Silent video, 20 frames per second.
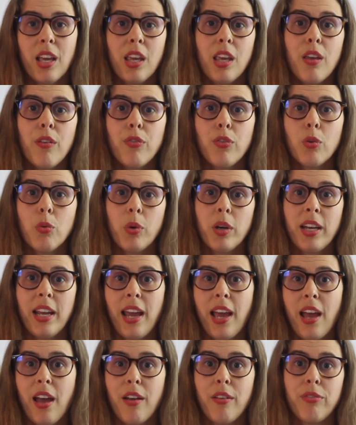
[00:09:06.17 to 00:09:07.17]
If you want to
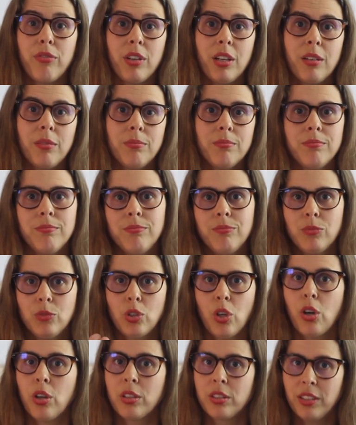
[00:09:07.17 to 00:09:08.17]
have a
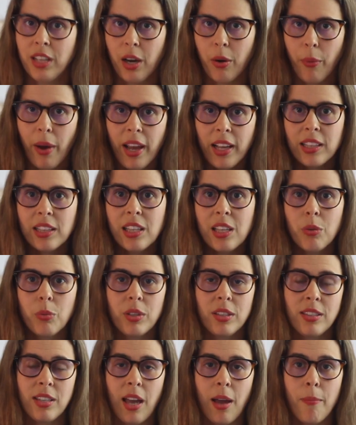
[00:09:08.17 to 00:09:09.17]
talk directly
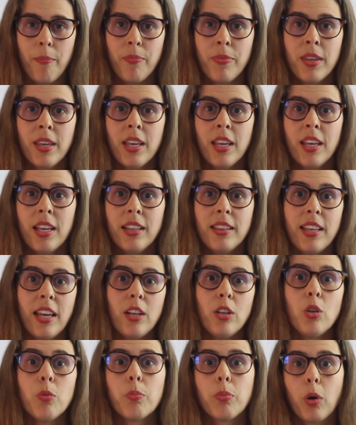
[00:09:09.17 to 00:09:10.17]
with them,
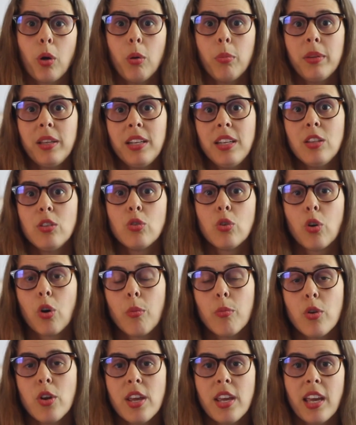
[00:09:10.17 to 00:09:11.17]
then you probably need to
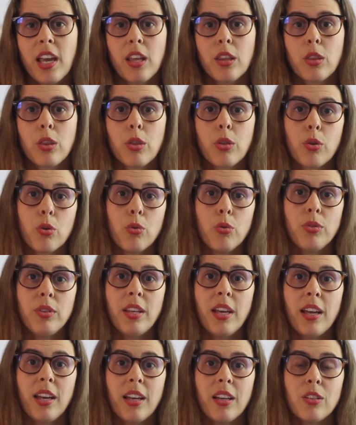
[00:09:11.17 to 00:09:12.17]
communicate through
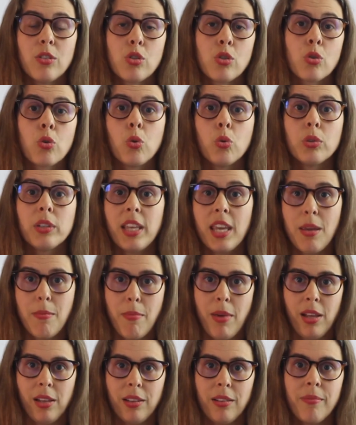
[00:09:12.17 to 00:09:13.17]
the school
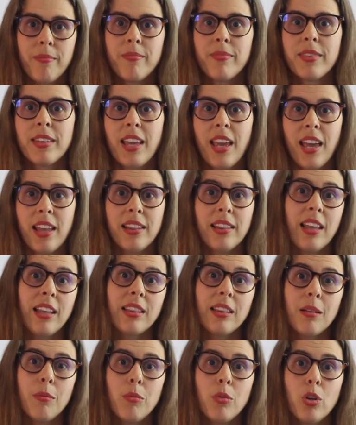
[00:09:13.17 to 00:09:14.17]
email and
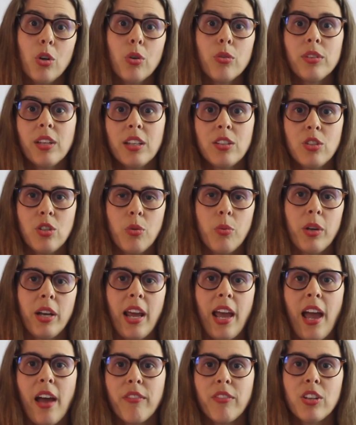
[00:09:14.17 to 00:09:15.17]
let them know that you want
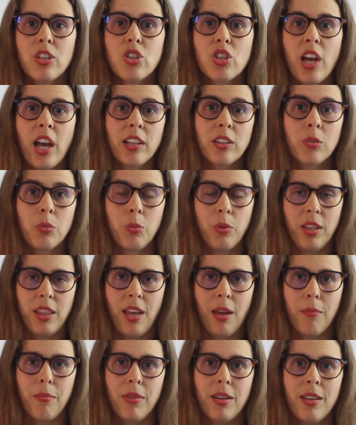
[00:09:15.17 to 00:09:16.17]
to have a chat with
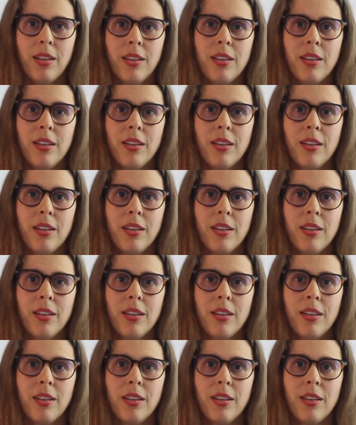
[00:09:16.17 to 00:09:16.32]
them.